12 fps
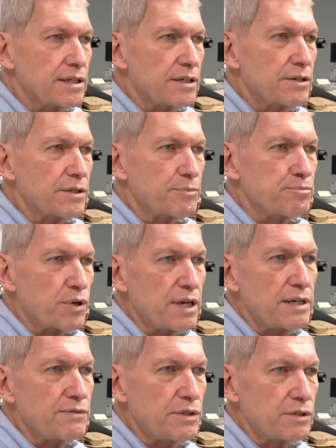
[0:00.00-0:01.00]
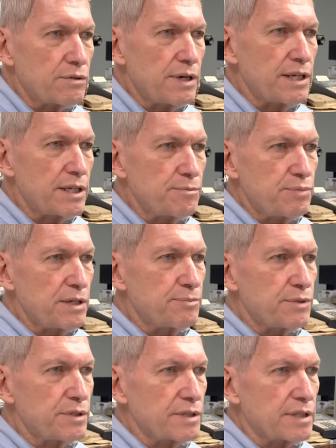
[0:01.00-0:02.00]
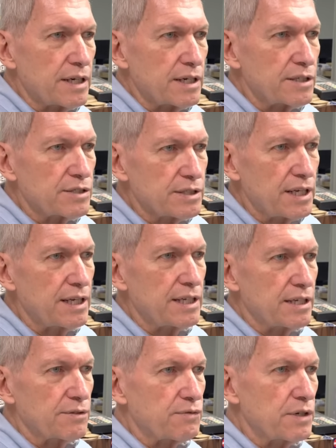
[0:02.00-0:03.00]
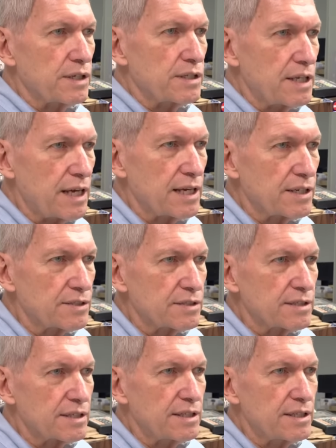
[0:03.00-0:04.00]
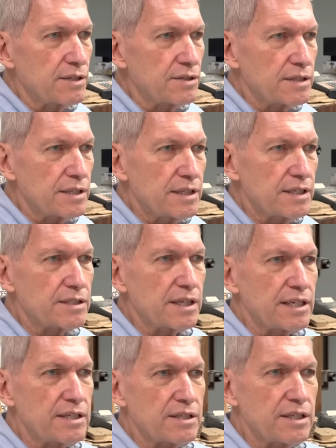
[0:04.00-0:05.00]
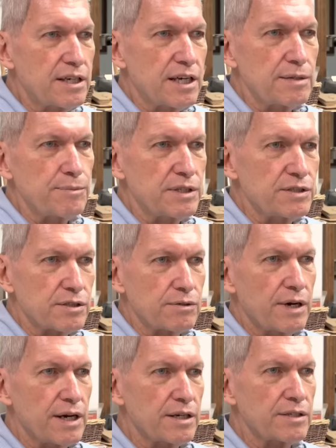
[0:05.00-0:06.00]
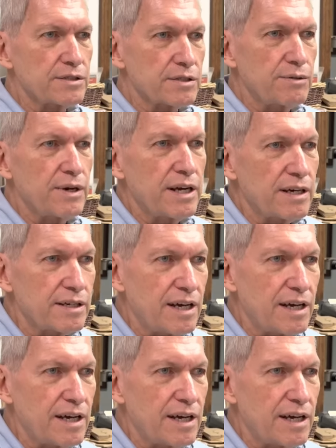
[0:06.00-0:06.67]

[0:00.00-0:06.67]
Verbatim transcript: oh, the brave Ukrainian people are standing in front of tanks. And he goes, it's like Tiananmen Square squared.